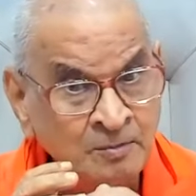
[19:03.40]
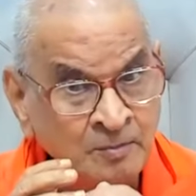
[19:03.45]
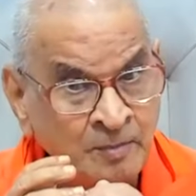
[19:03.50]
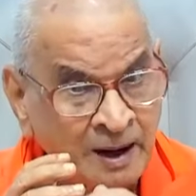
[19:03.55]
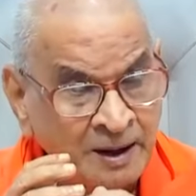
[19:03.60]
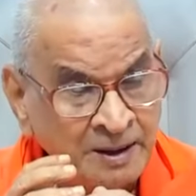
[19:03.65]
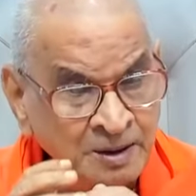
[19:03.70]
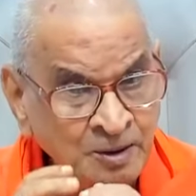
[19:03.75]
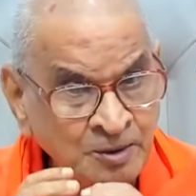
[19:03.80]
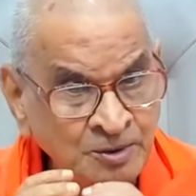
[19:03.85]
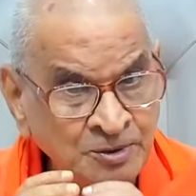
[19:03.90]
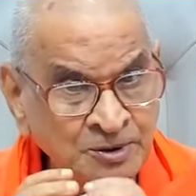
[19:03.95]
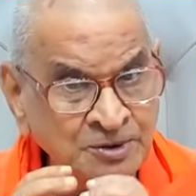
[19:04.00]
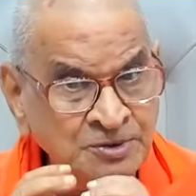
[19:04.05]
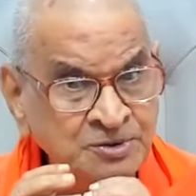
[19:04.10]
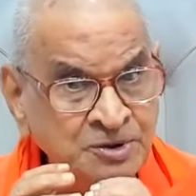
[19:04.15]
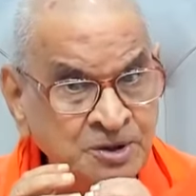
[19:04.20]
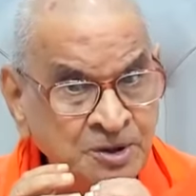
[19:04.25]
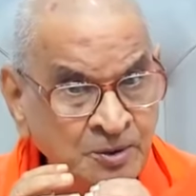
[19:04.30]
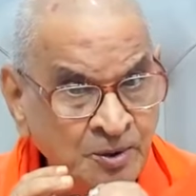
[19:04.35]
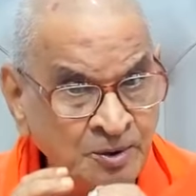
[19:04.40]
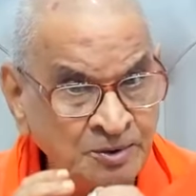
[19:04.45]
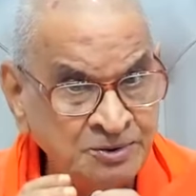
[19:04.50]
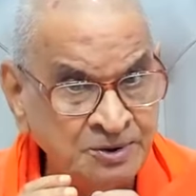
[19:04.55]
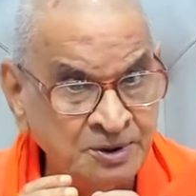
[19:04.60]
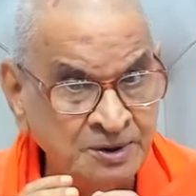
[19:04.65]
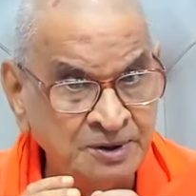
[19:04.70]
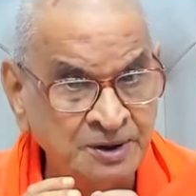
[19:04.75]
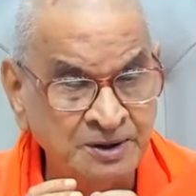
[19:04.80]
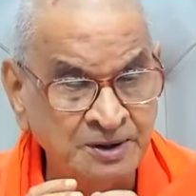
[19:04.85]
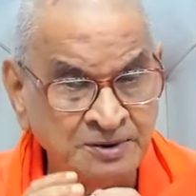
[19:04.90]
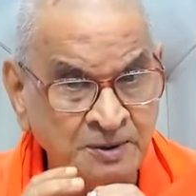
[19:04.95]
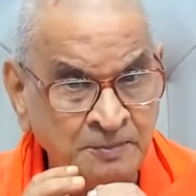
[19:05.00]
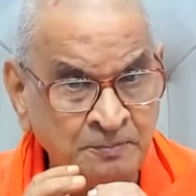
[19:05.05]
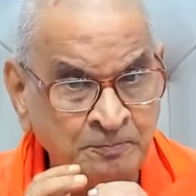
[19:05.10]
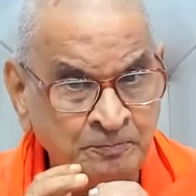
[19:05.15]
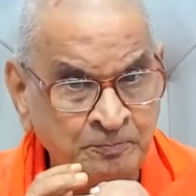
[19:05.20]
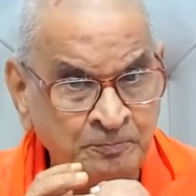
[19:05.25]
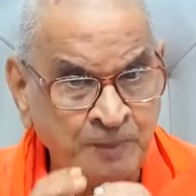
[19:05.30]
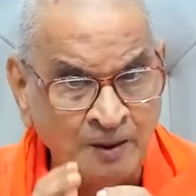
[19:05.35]
mind uses devotion as a
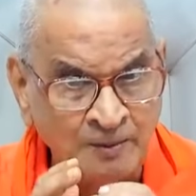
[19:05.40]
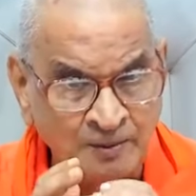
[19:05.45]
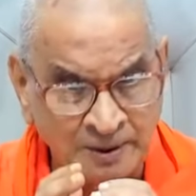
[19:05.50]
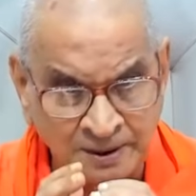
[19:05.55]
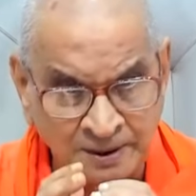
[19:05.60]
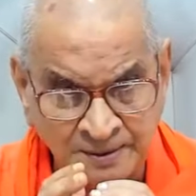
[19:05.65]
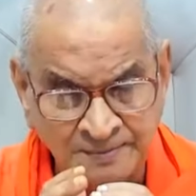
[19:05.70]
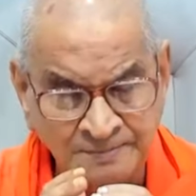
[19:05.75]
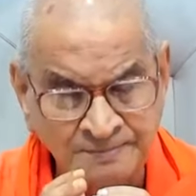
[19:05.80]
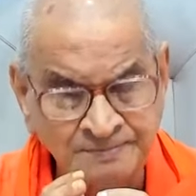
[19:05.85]
power.